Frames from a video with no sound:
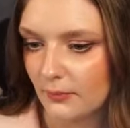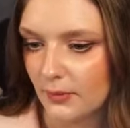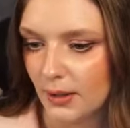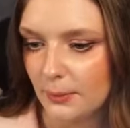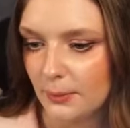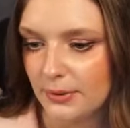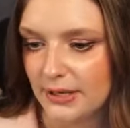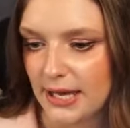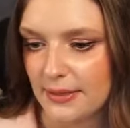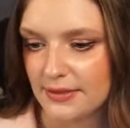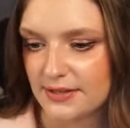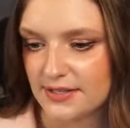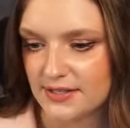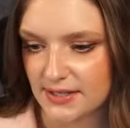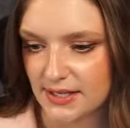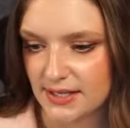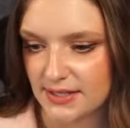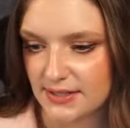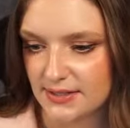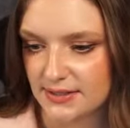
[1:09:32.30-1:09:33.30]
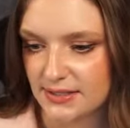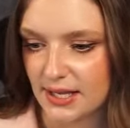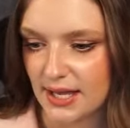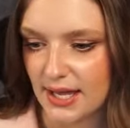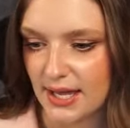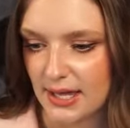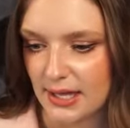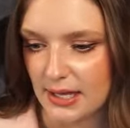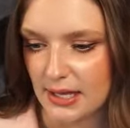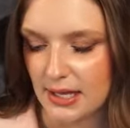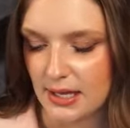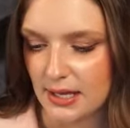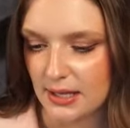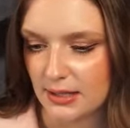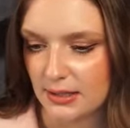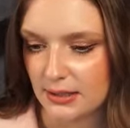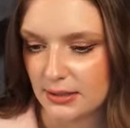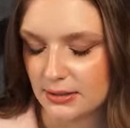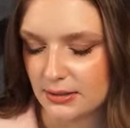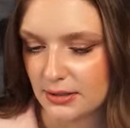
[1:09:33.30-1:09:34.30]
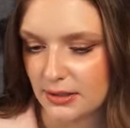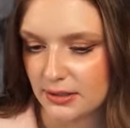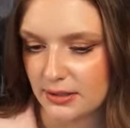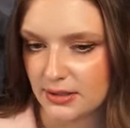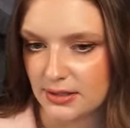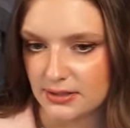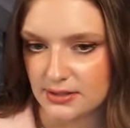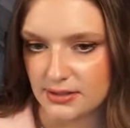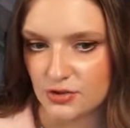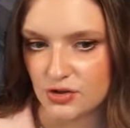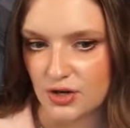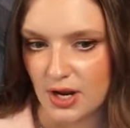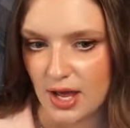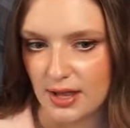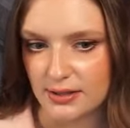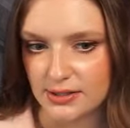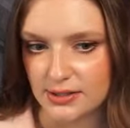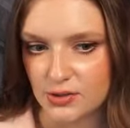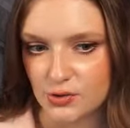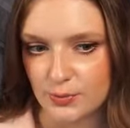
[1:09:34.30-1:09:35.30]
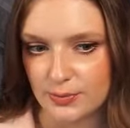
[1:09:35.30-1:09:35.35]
But yeah, this is a, uh, it is a challenge.